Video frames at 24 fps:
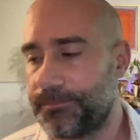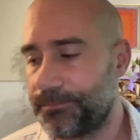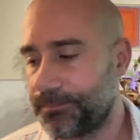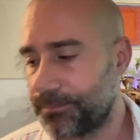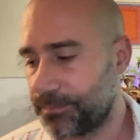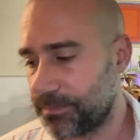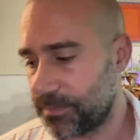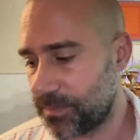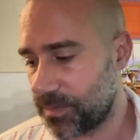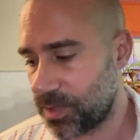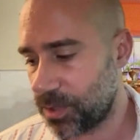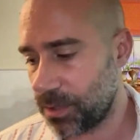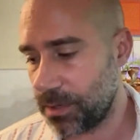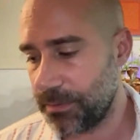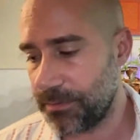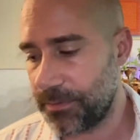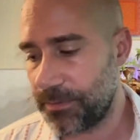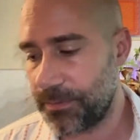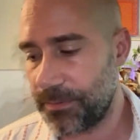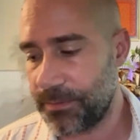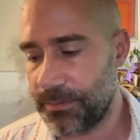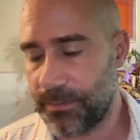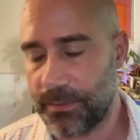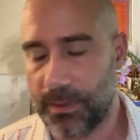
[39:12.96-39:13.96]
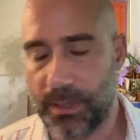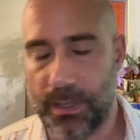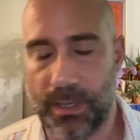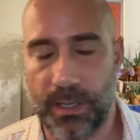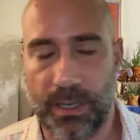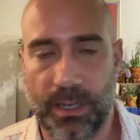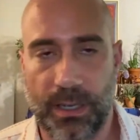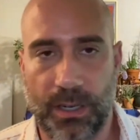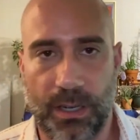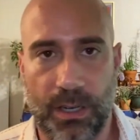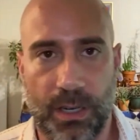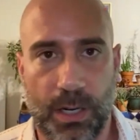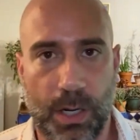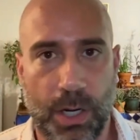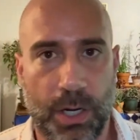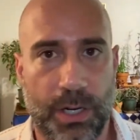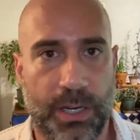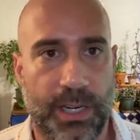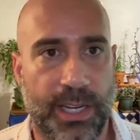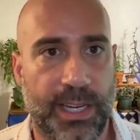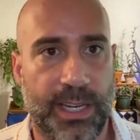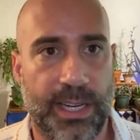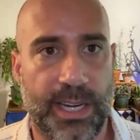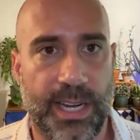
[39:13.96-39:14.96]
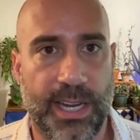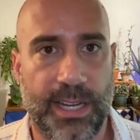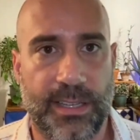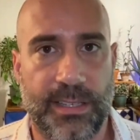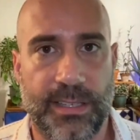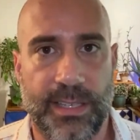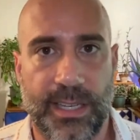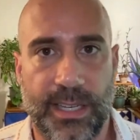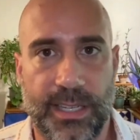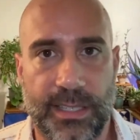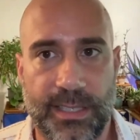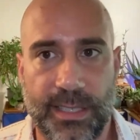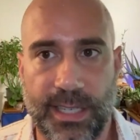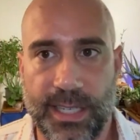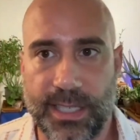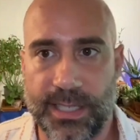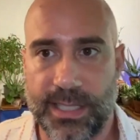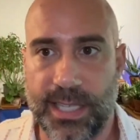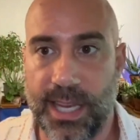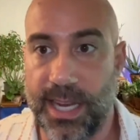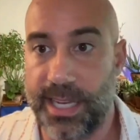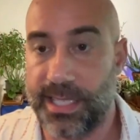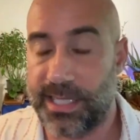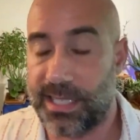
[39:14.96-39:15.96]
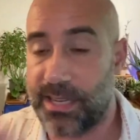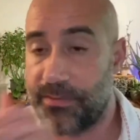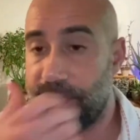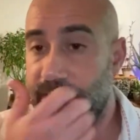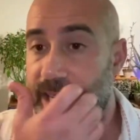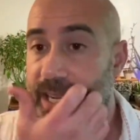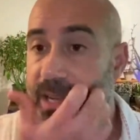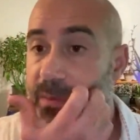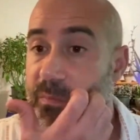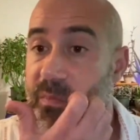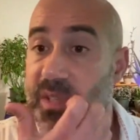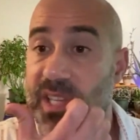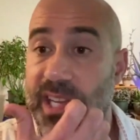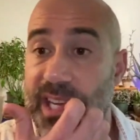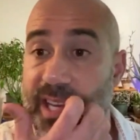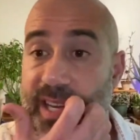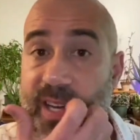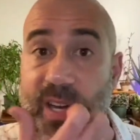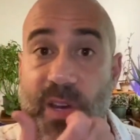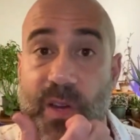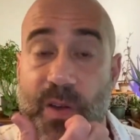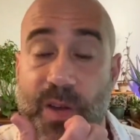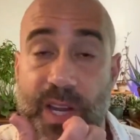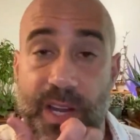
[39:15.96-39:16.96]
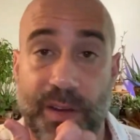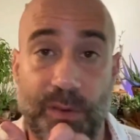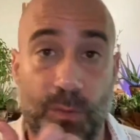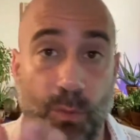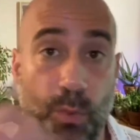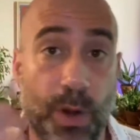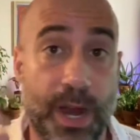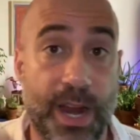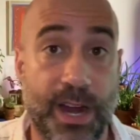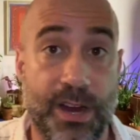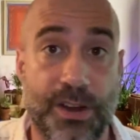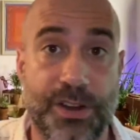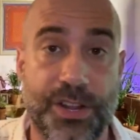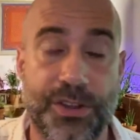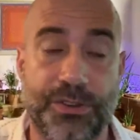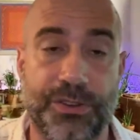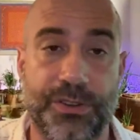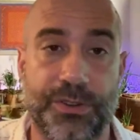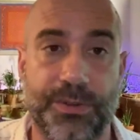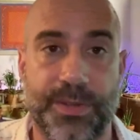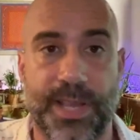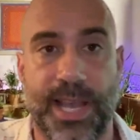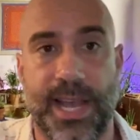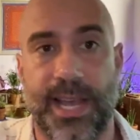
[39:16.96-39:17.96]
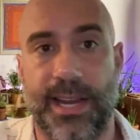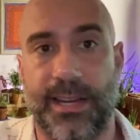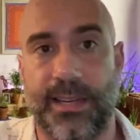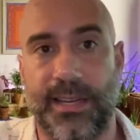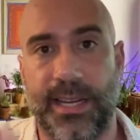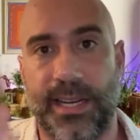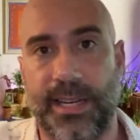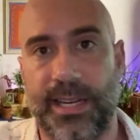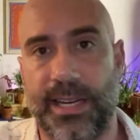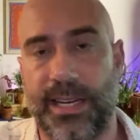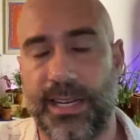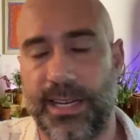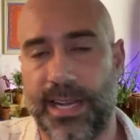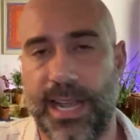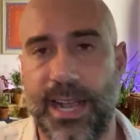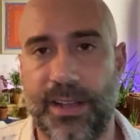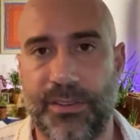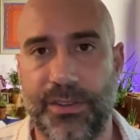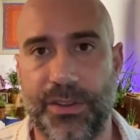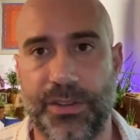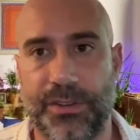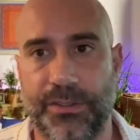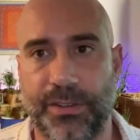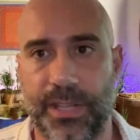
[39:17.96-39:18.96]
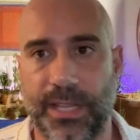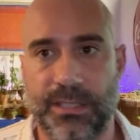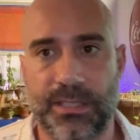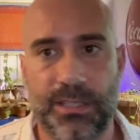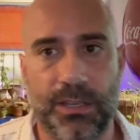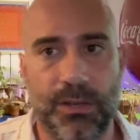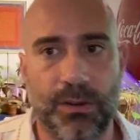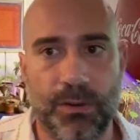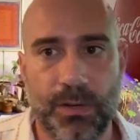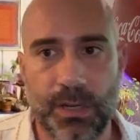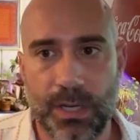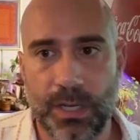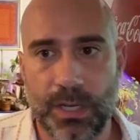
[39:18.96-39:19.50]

sort of art and science of it comes in where you do that and how you do that. So,